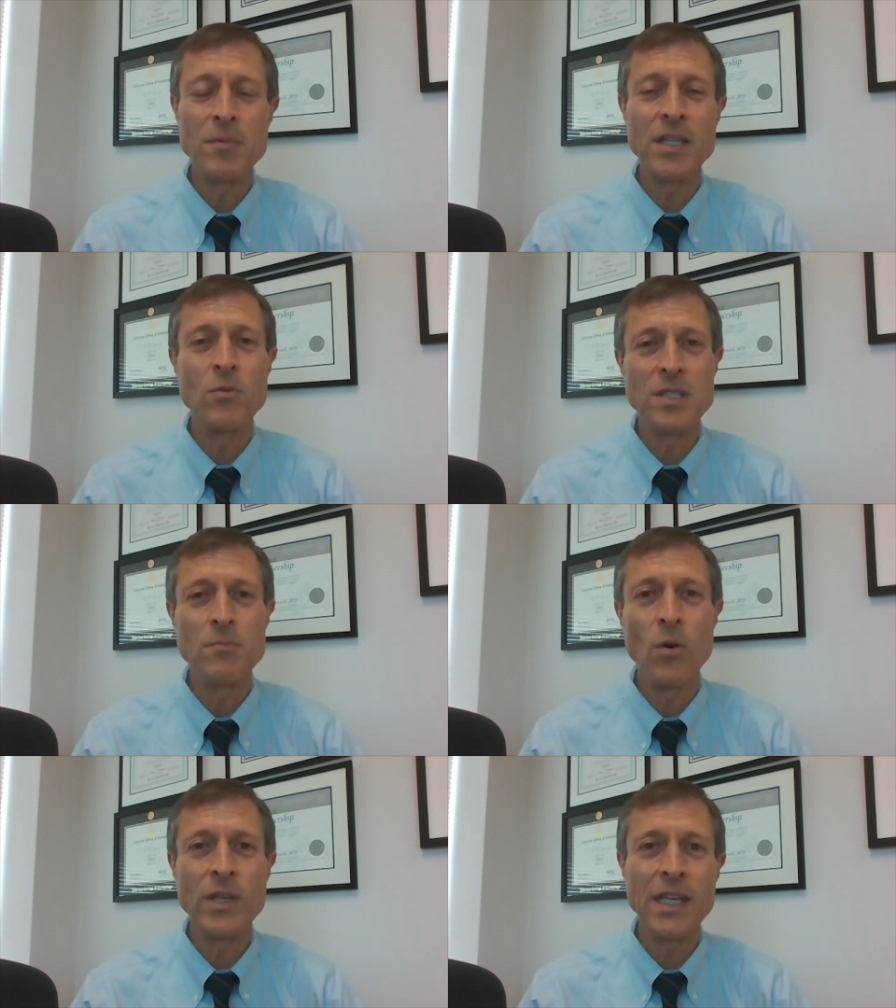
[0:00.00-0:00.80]
telling somebody to
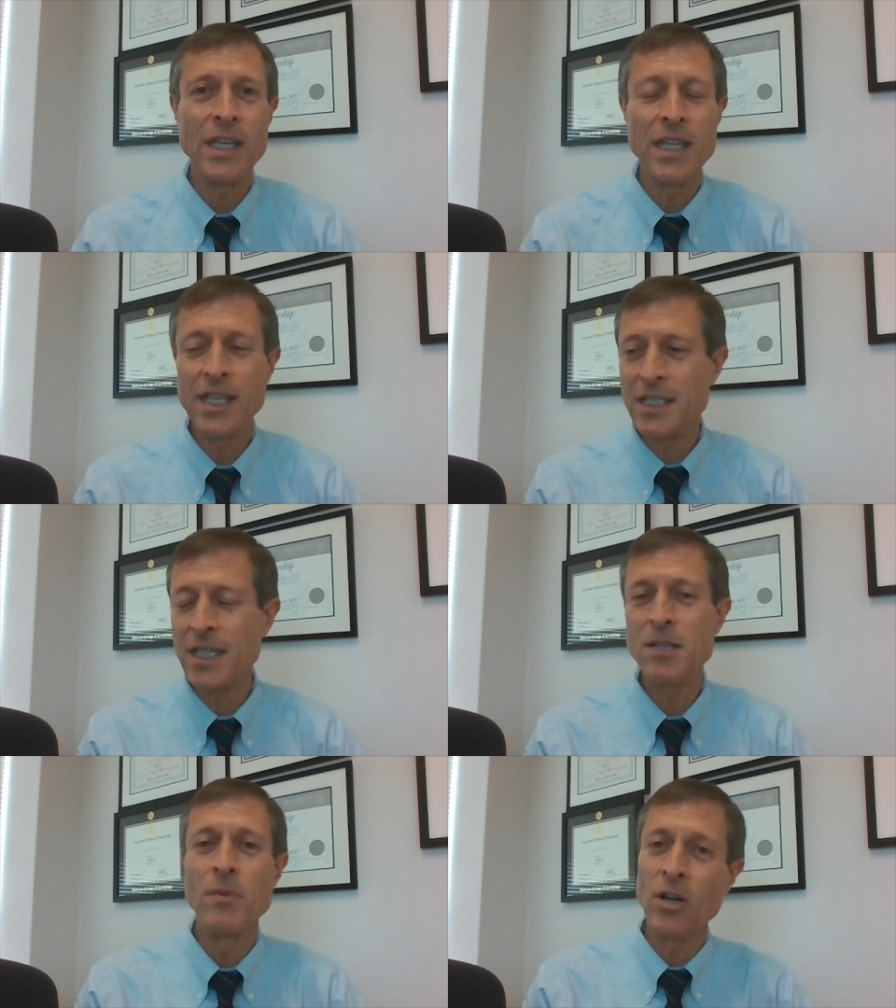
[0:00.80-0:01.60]
quit smoking and they
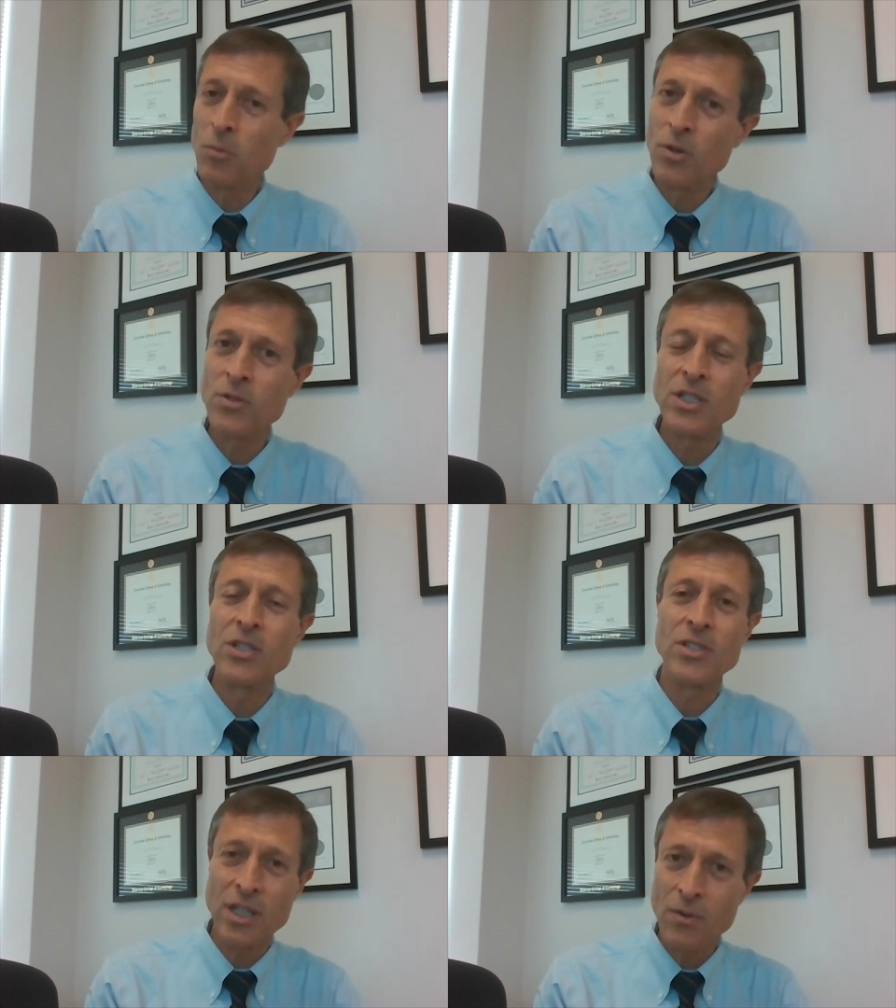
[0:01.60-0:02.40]
can see the Marlboros in
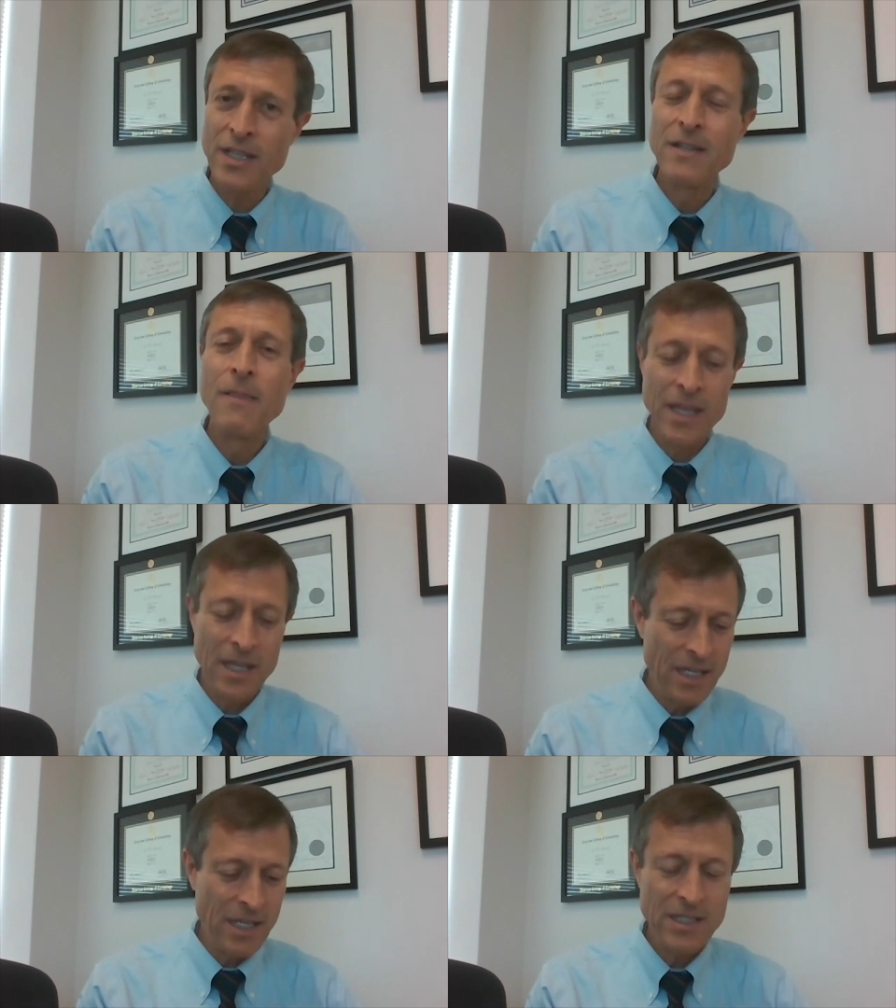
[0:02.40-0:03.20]
your cigarette
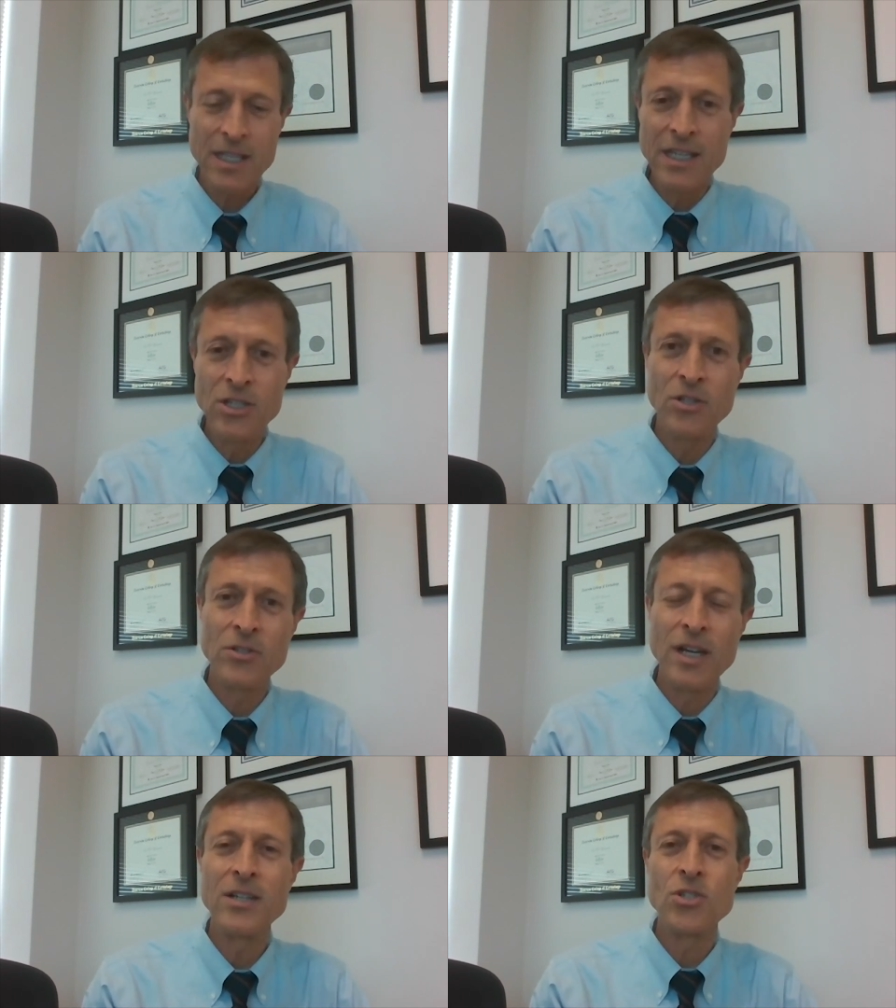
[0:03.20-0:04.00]
in
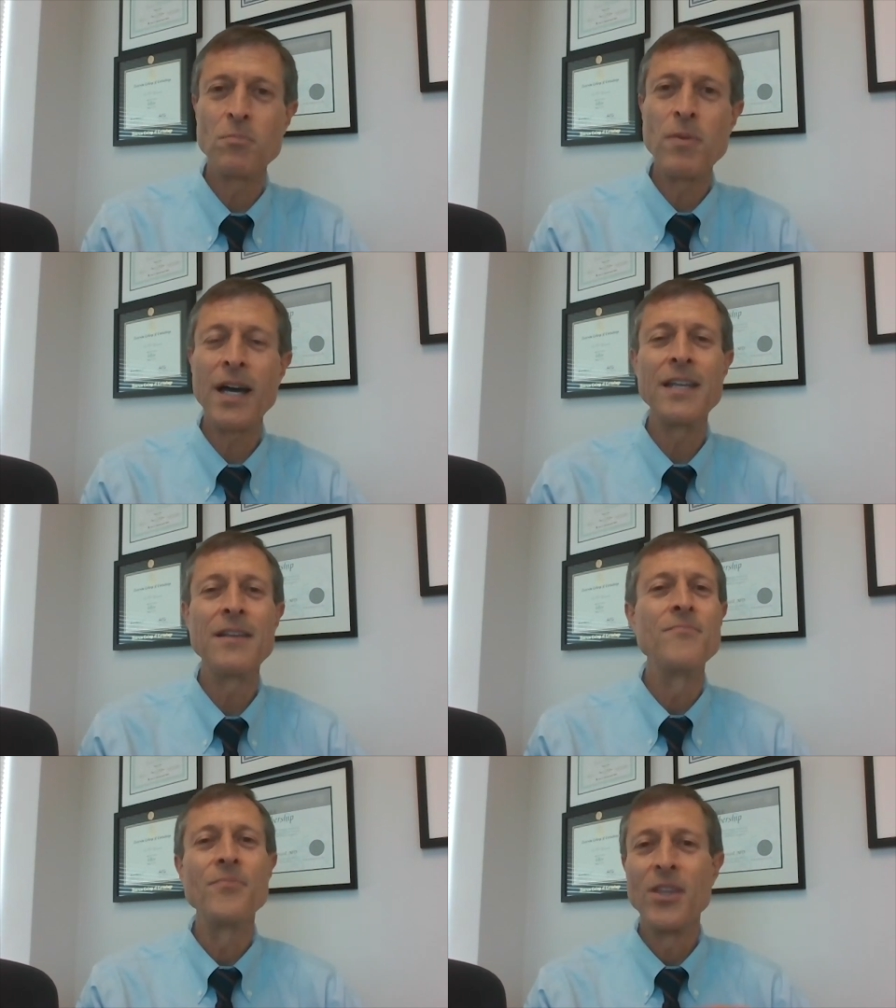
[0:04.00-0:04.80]
your shirt pocket,
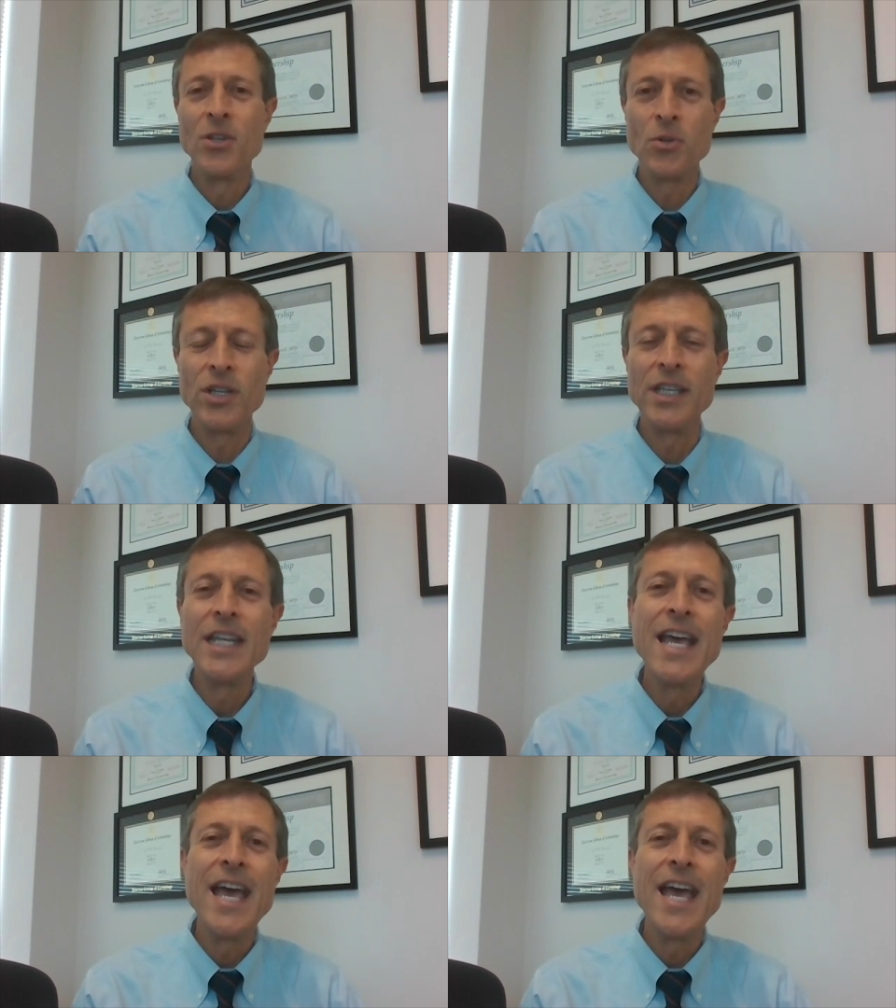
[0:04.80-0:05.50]
no good.